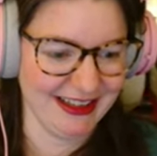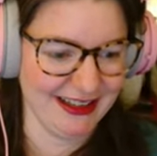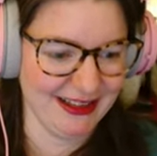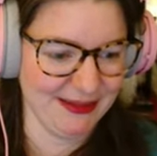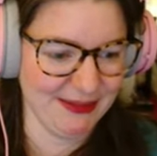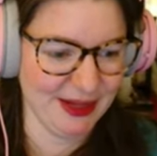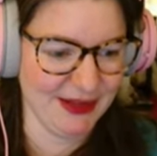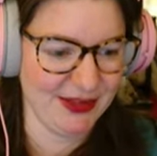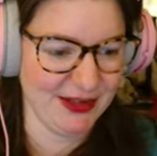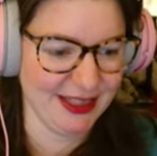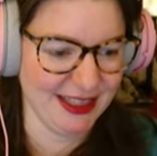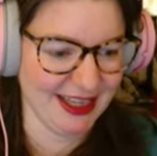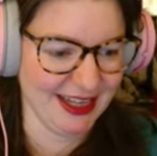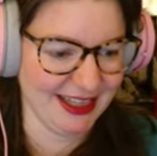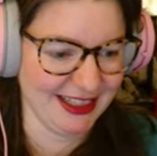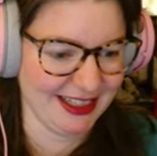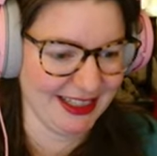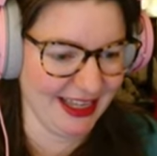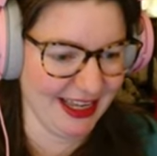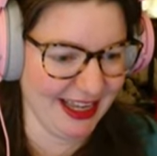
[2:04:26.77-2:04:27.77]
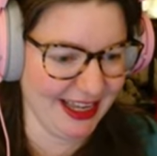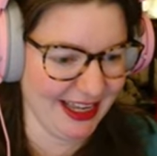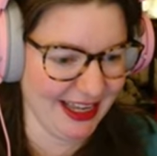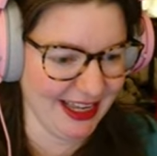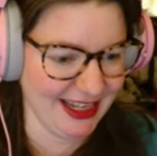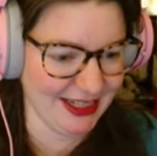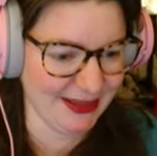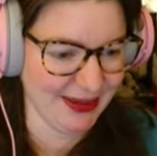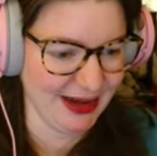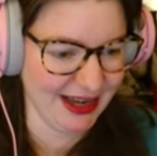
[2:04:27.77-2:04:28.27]
But if you start saying,
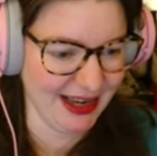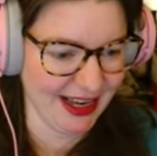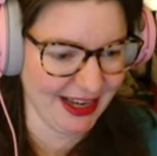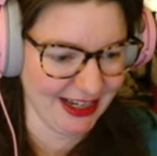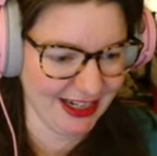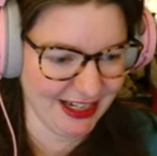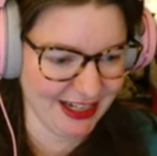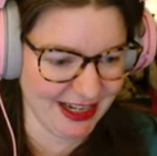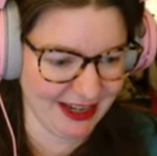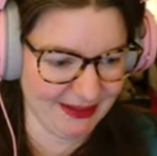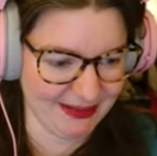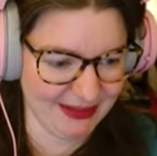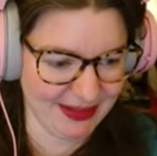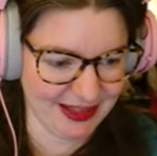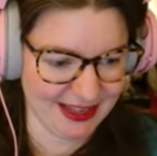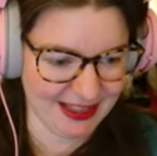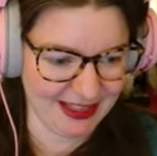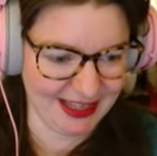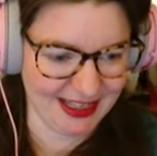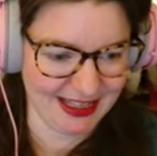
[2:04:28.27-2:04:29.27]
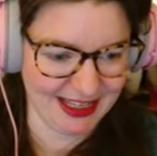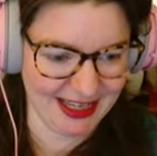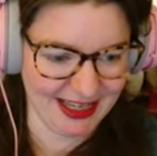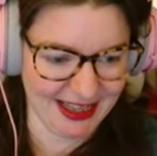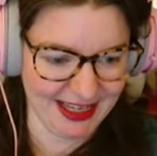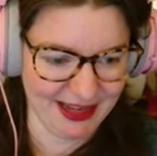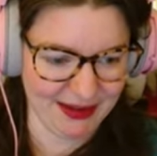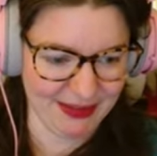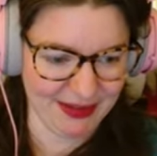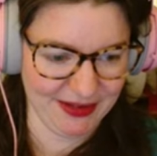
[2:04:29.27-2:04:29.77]
it's my hashtag because I say
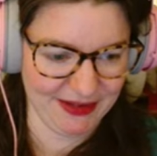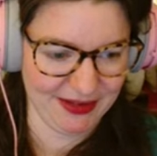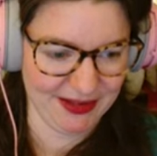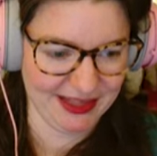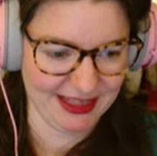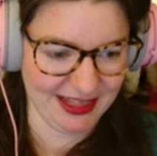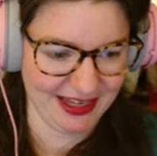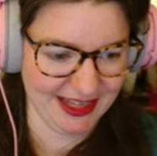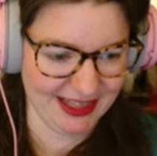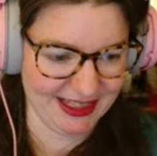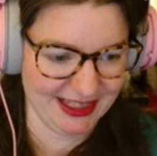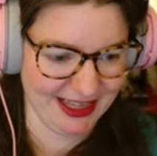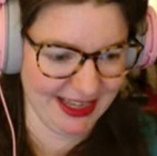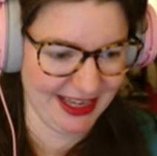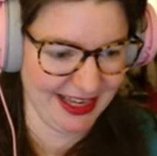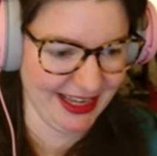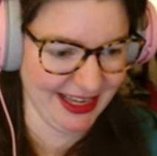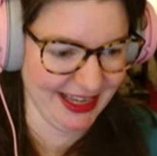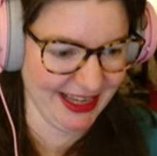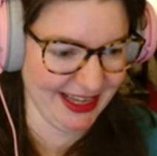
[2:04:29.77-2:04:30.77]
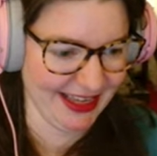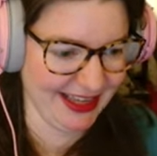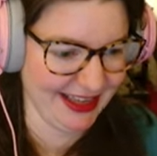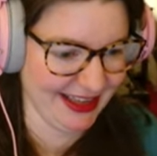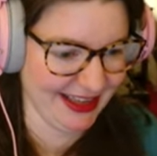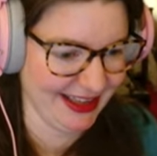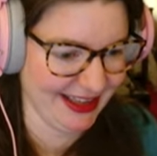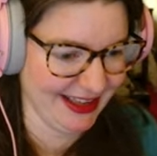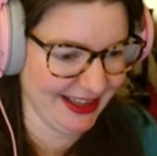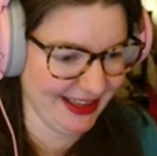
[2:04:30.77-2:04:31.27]
that, but if you start saying it,
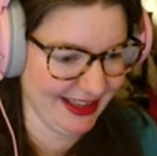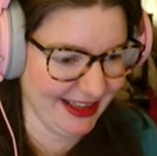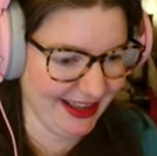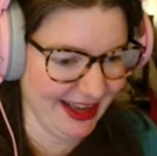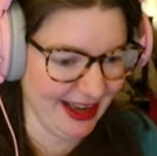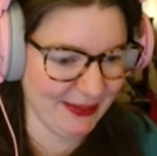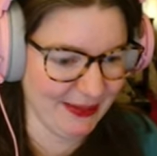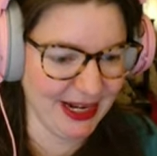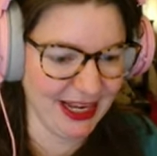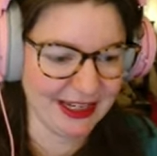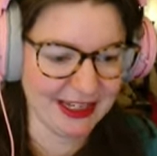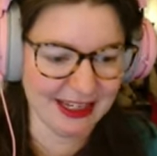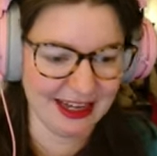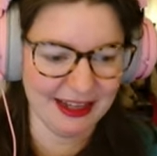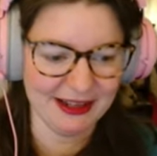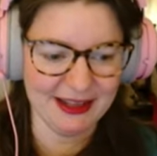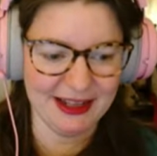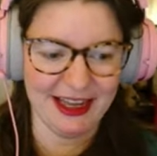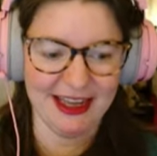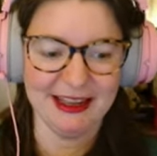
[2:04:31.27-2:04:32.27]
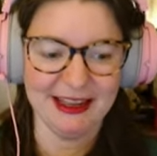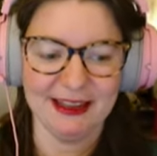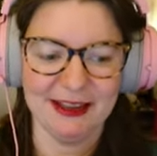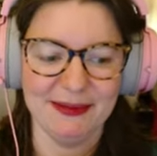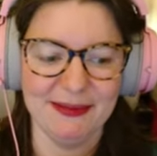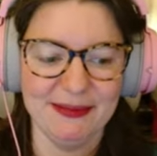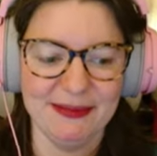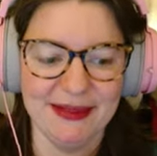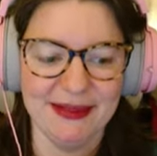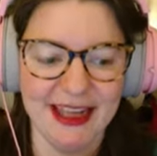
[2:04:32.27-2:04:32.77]
I mean, I'd like
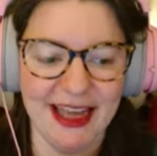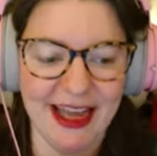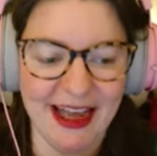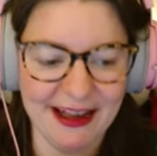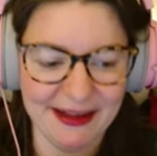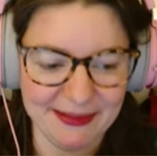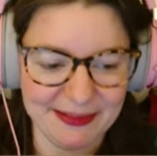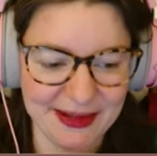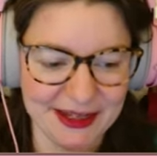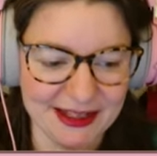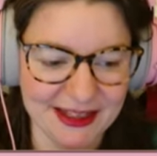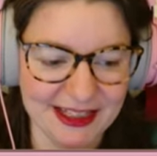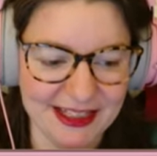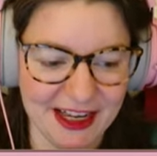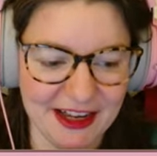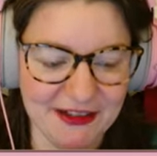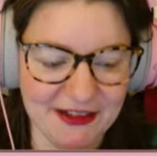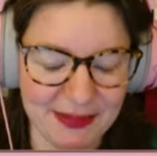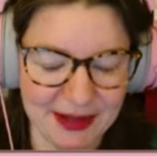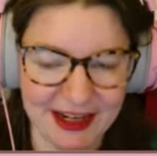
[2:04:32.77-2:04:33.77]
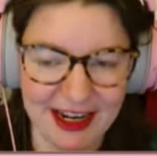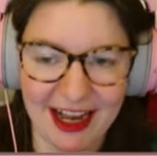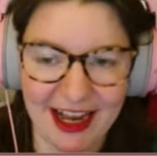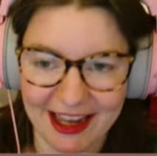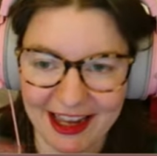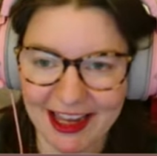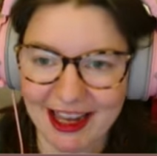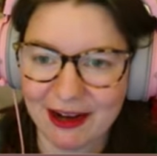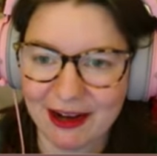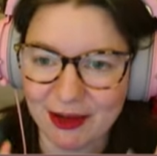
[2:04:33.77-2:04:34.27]
them, yeah, because I've been
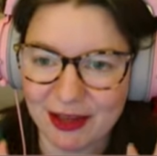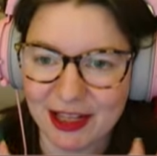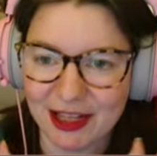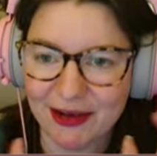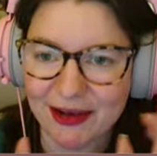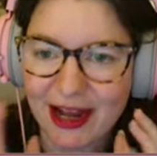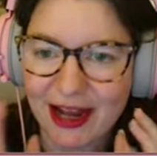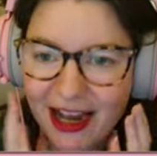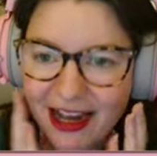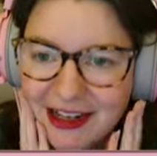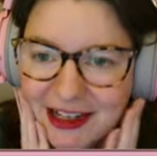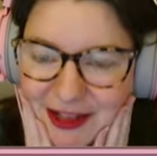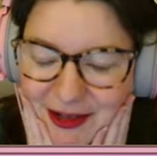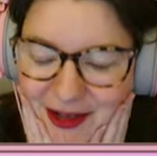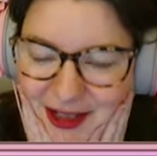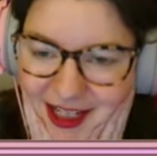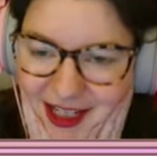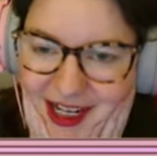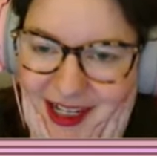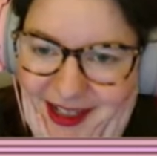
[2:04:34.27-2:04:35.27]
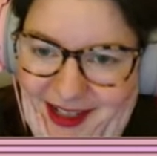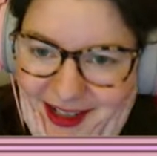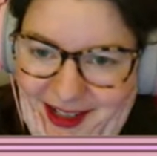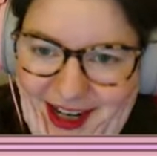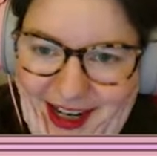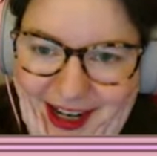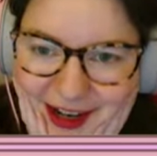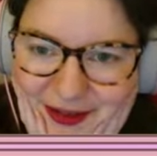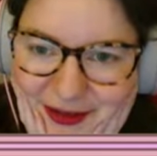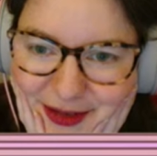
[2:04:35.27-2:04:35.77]
hanging out with you. I
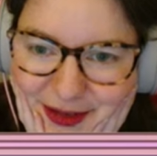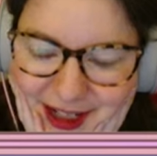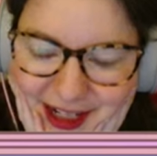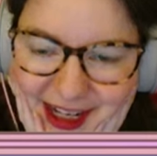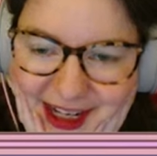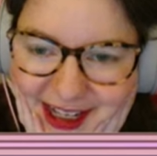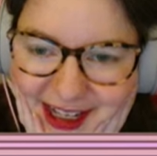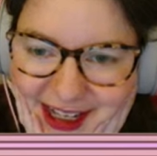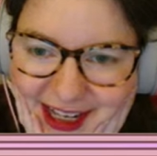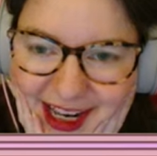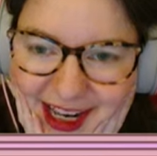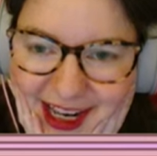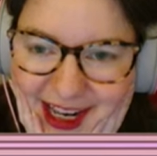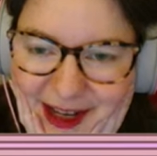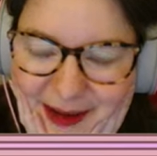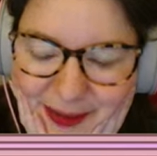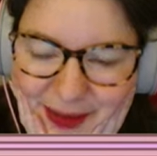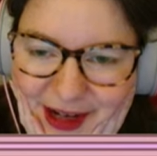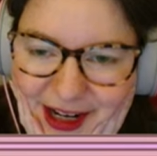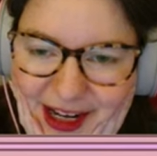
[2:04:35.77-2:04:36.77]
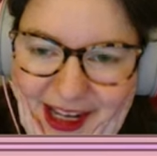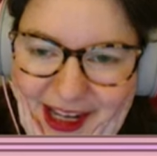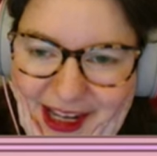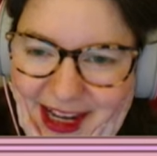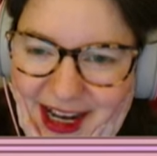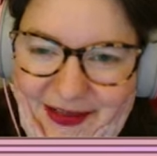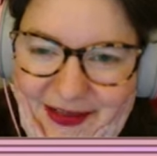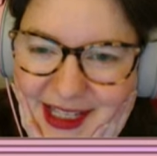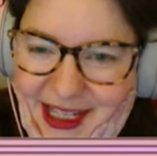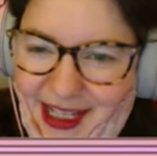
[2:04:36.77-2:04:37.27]
have started saying it, but like I
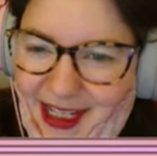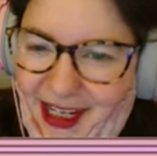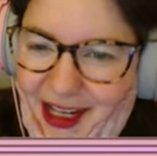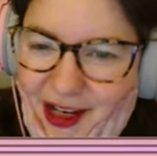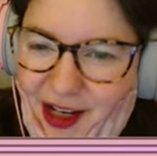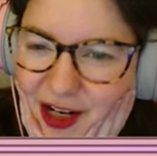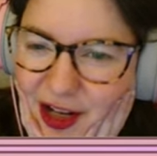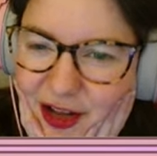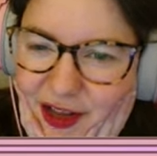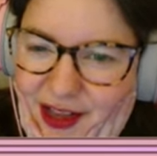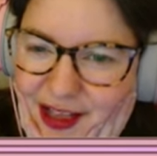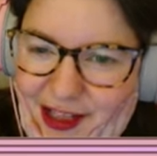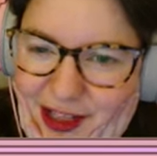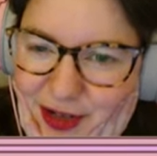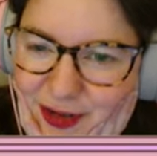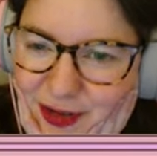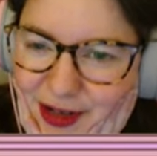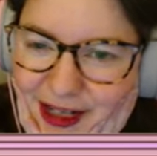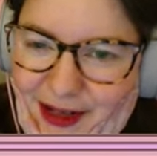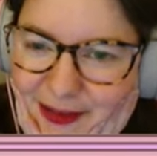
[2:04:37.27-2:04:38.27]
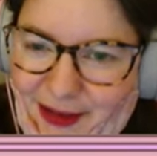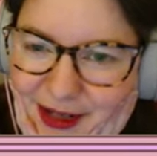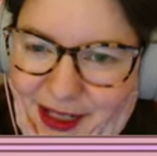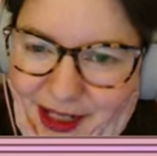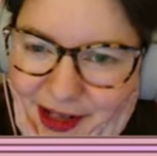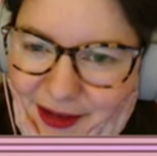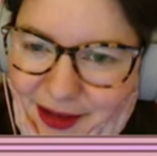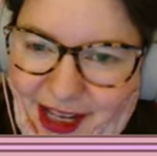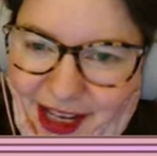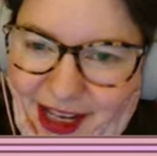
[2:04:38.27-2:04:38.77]
haven't said it a lot this stream. So
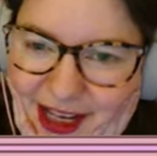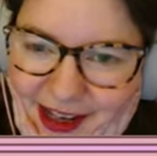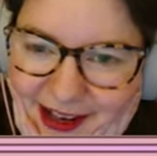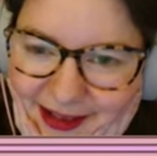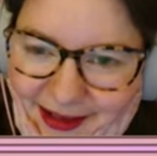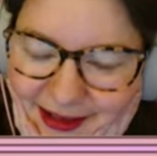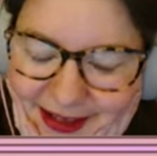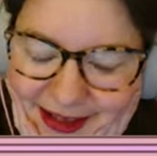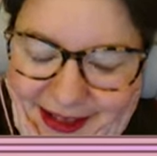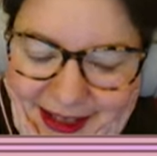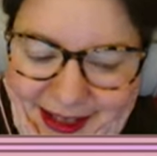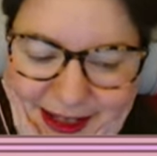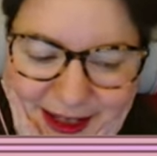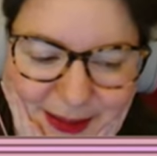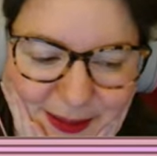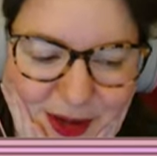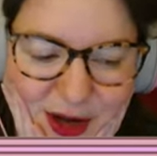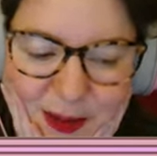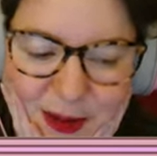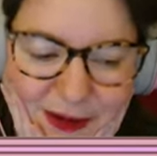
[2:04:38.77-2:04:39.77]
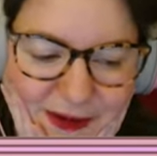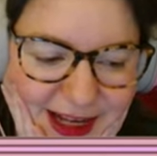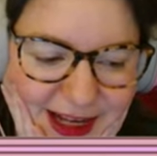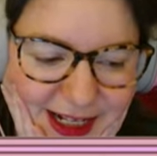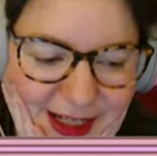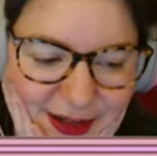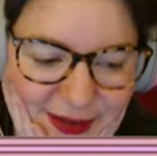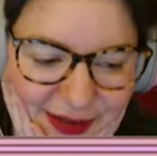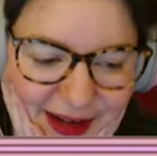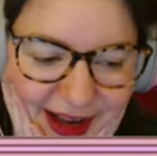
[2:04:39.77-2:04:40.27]
yeah, Poppy
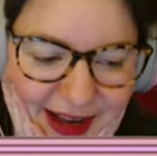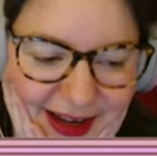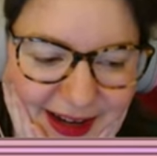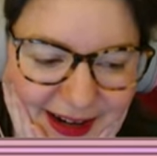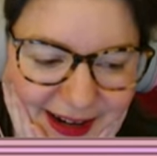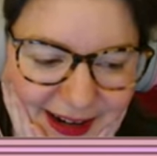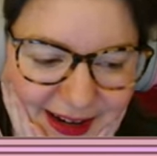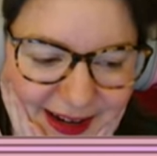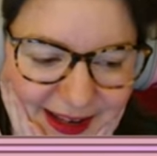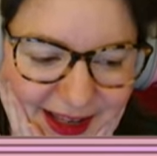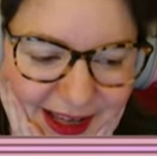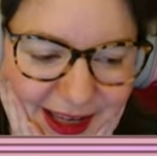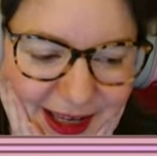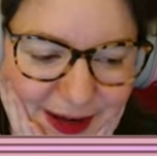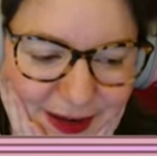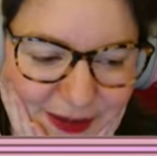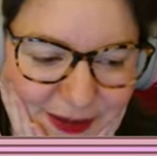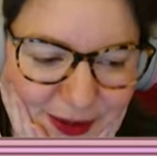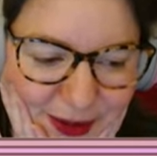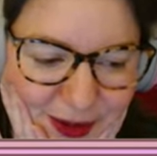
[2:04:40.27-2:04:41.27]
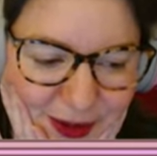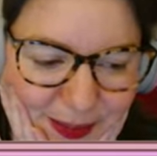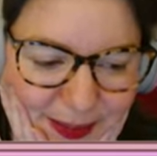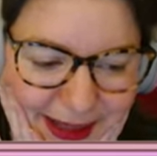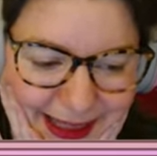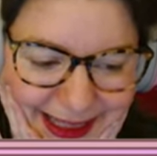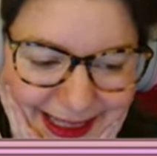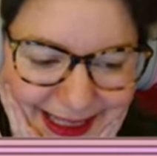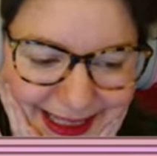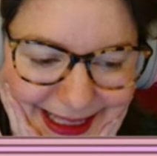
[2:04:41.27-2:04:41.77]
raid's fine. Thank you for
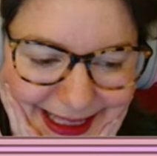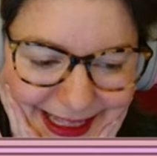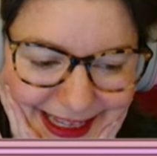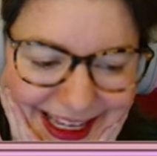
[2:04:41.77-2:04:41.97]
beats.